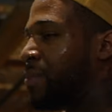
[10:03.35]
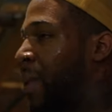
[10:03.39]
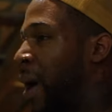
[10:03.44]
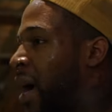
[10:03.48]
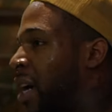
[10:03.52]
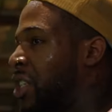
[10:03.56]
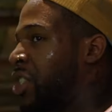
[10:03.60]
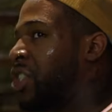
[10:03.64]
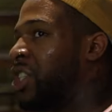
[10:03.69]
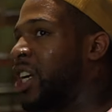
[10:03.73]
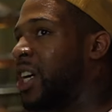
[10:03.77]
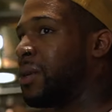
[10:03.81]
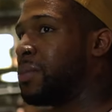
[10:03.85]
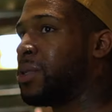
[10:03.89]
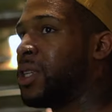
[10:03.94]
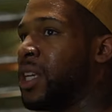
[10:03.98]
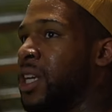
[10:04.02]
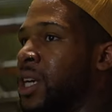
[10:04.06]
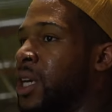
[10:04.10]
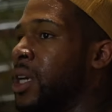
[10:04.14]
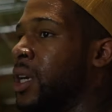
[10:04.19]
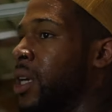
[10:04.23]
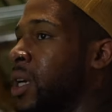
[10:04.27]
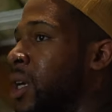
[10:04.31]
box jumps.
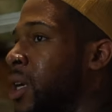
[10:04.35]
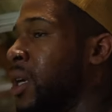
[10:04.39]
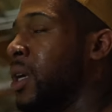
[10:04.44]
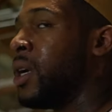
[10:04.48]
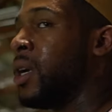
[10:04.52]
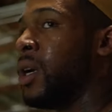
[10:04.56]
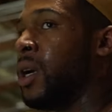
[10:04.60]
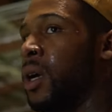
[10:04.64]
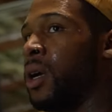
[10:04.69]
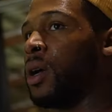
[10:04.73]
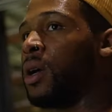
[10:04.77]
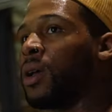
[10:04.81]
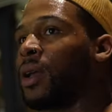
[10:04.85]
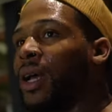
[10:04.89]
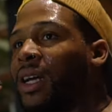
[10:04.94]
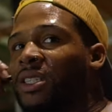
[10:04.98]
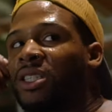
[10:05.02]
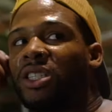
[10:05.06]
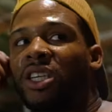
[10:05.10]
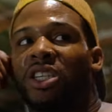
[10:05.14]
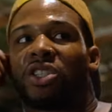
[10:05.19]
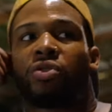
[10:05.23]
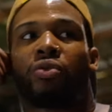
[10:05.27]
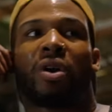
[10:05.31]
Got
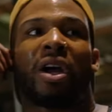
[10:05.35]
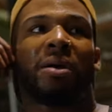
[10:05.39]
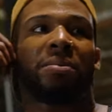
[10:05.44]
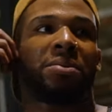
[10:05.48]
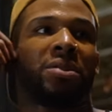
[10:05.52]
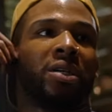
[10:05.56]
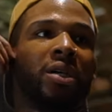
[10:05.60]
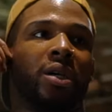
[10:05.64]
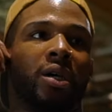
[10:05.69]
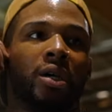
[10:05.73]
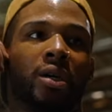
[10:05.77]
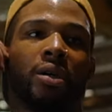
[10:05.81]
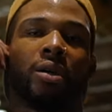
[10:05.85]
6 reps.